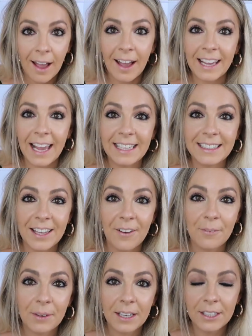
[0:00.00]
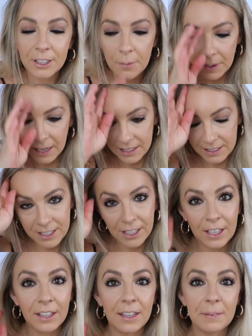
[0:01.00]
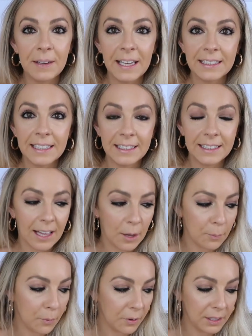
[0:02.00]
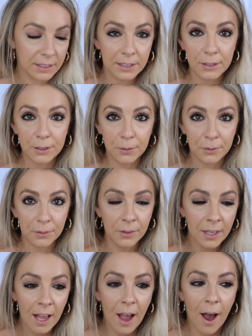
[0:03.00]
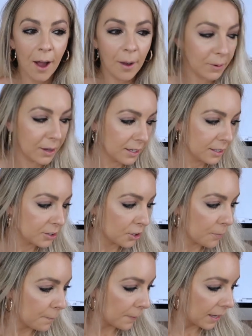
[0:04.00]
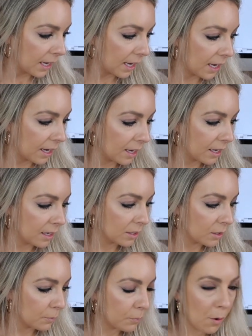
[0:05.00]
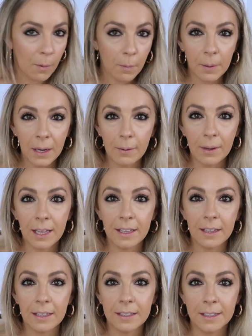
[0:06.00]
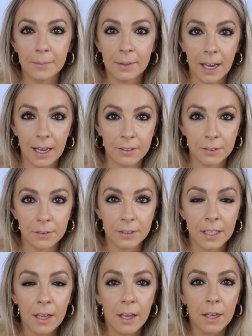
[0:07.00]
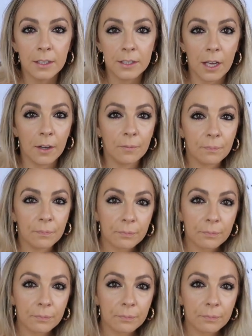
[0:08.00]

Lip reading: Okay, so I'm going to jump into the pieces that I bought in store. I'm going to jump in probably with some candles. So